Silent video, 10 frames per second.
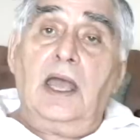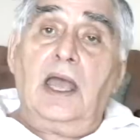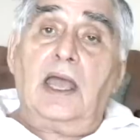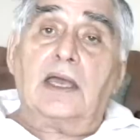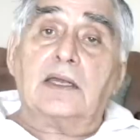
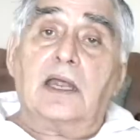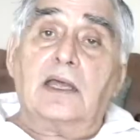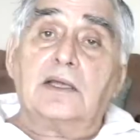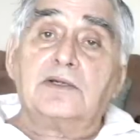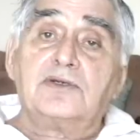And
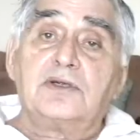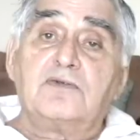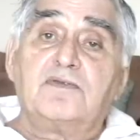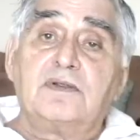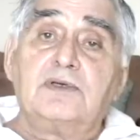as the
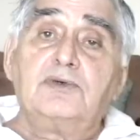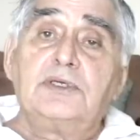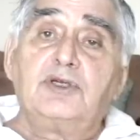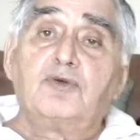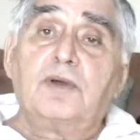
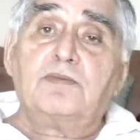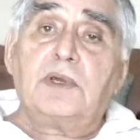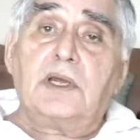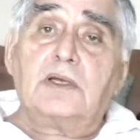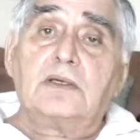fluid dripped
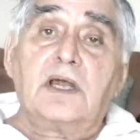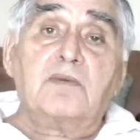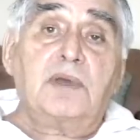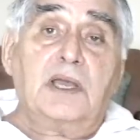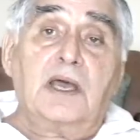out, I
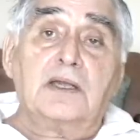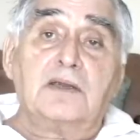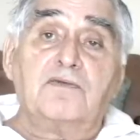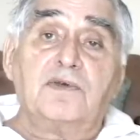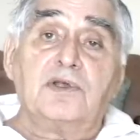began
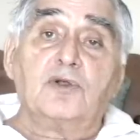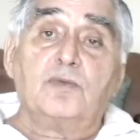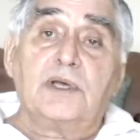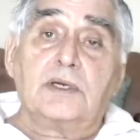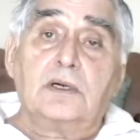to feel
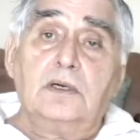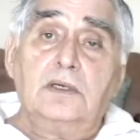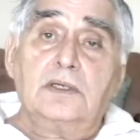better,